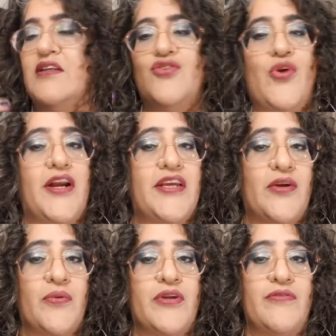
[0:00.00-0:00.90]
to
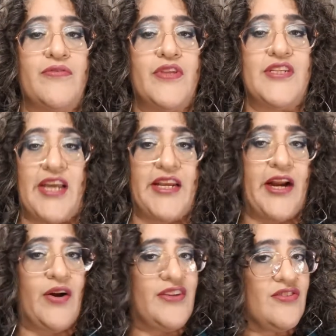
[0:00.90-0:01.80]
get rid of the dead
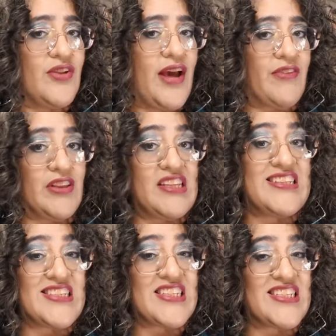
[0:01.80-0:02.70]
hair. I still have at
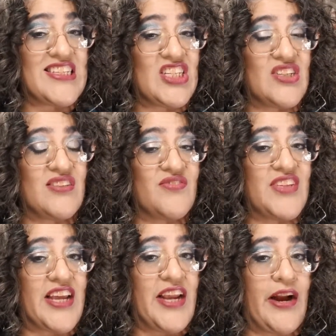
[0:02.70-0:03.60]
least 6 inches of
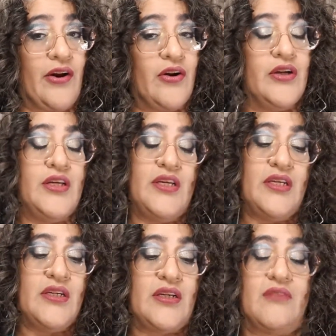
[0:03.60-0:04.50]
dead hair.
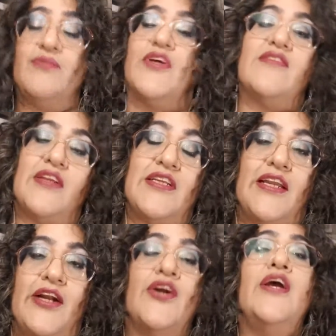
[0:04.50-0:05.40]
I say
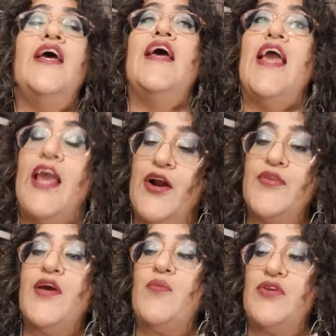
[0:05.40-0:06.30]
dead hair.
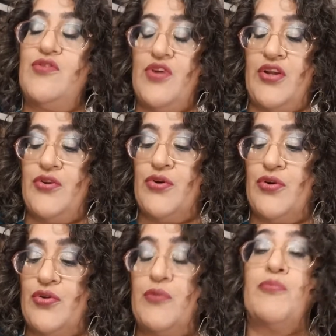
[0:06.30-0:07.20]
Hair that was
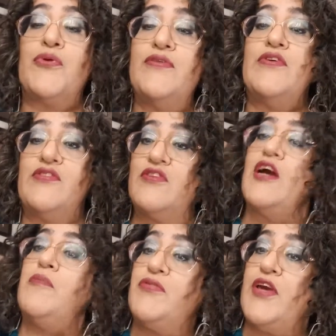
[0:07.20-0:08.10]
under the previous
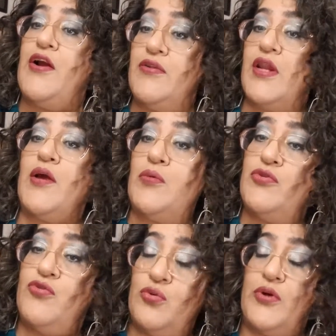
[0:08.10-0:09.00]
type of care that I was
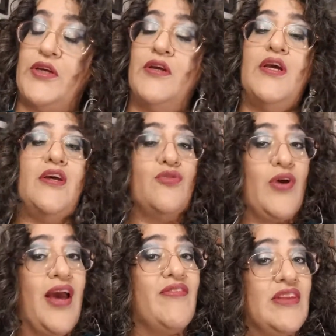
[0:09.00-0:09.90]
doing. So
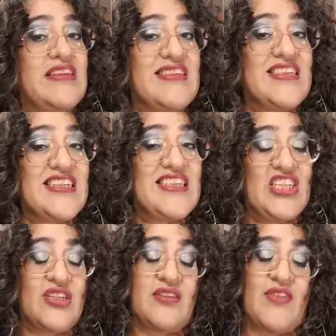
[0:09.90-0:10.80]
I have at least 6
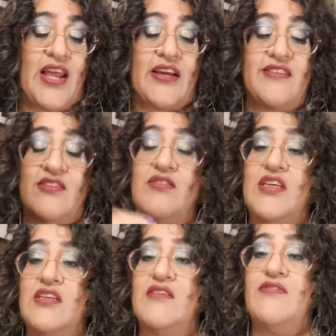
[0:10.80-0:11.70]
inches of that I still
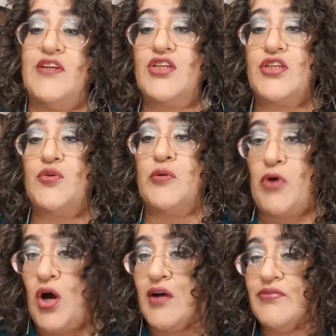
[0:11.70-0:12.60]
need to eventually trim
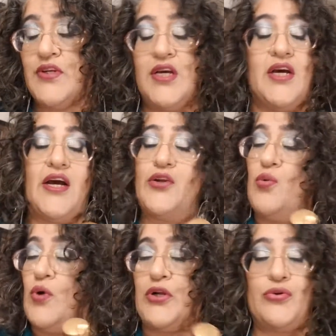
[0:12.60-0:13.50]
off. I
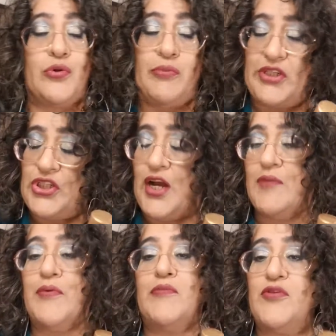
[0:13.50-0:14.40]
don't want to do a big
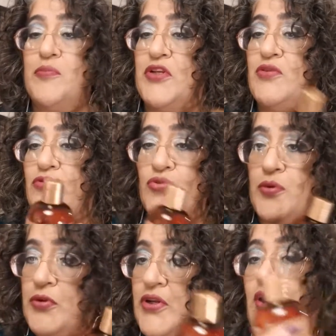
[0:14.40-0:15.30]
chop. I've just been
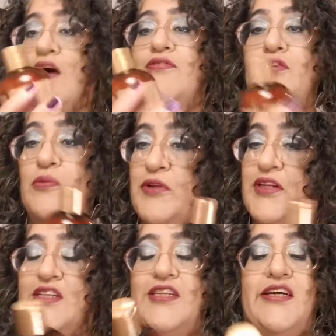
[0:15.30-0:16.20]
trimming it off a little bit at
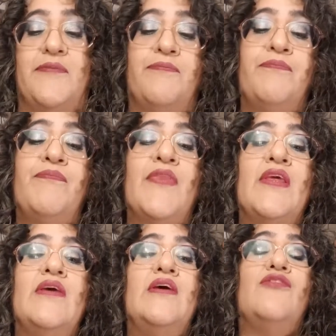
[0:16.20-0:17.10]
a time.
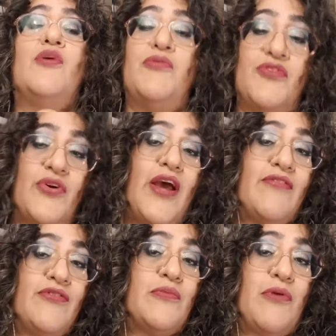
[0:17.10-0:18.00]
So I'm still
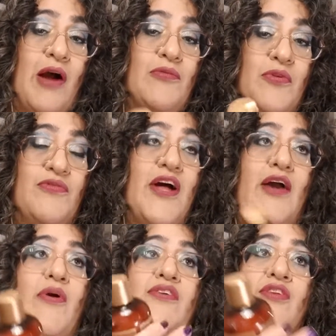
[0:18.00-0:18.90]
having some problems with
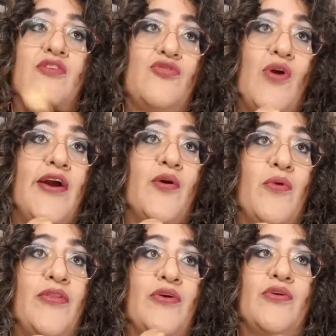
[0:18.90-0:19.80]
flyaways in the drier
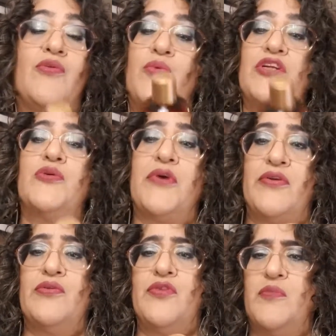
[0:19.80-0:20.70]
weather. The winter
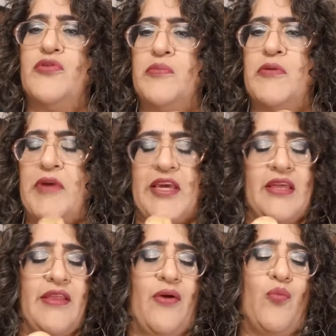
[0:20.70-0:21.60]
weather seems to be
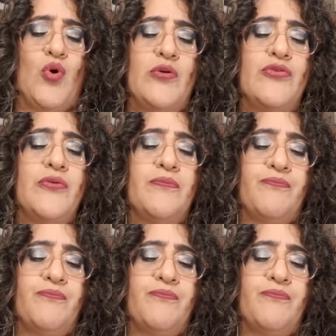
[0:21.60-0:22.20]
making that worse.